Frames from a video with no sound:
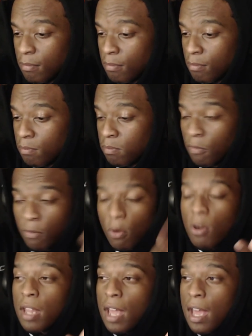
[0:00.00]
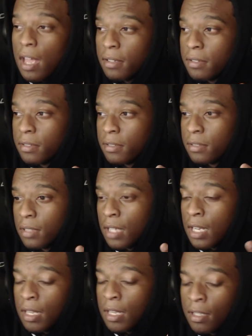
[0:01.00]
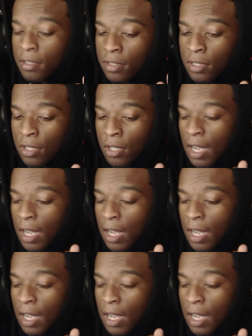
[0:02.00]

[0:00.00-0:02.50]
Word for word: before that, and it you know